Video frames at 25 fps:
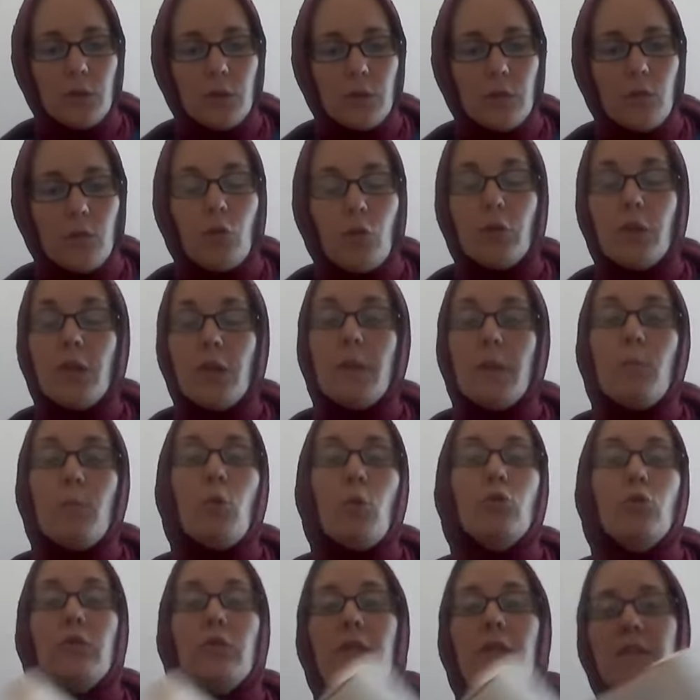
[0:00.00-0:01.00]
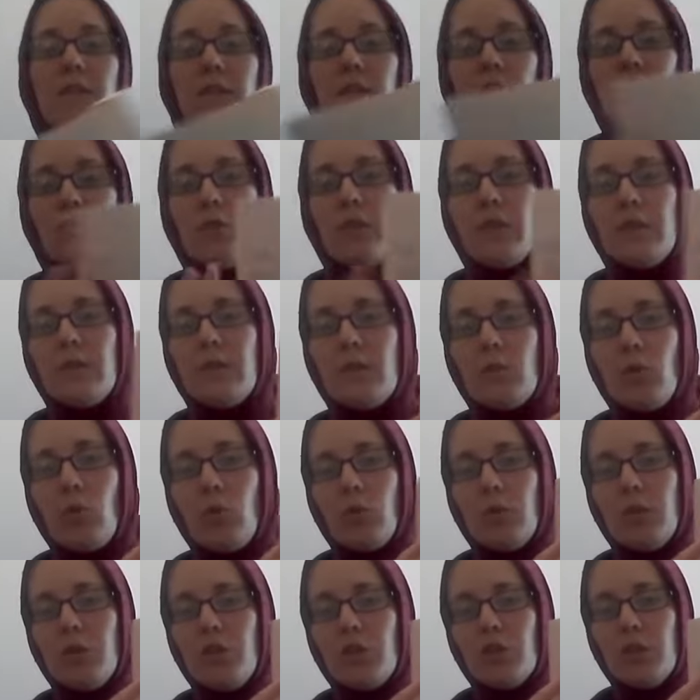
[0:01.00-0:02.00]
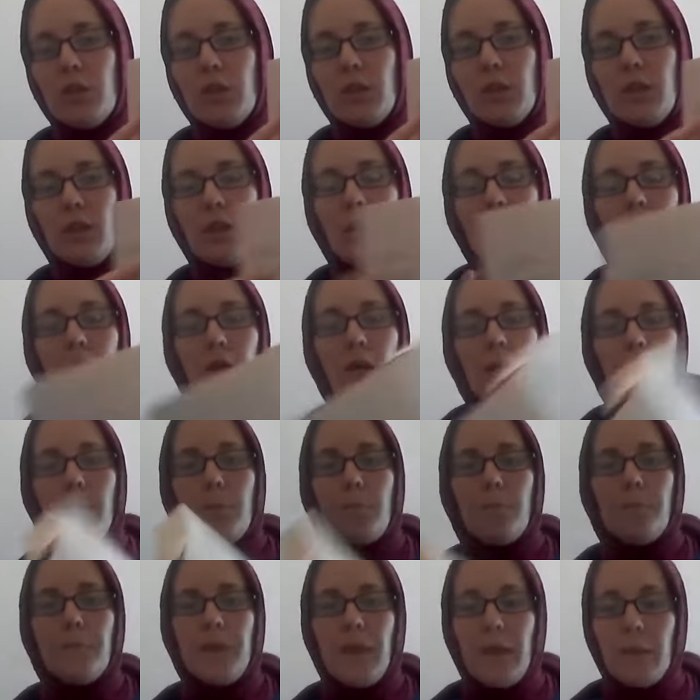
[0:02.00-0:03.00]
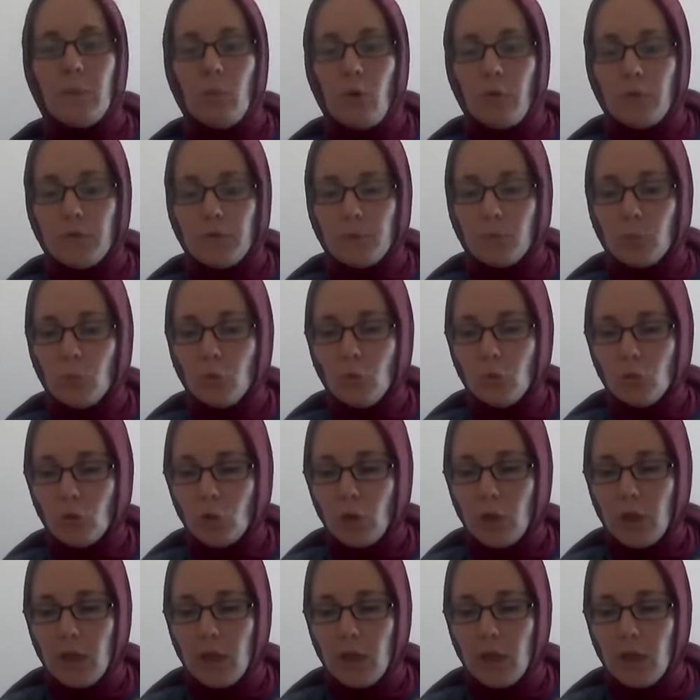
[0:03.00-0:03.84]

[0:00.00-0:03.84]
Turkey and Modern History is the original name of the book.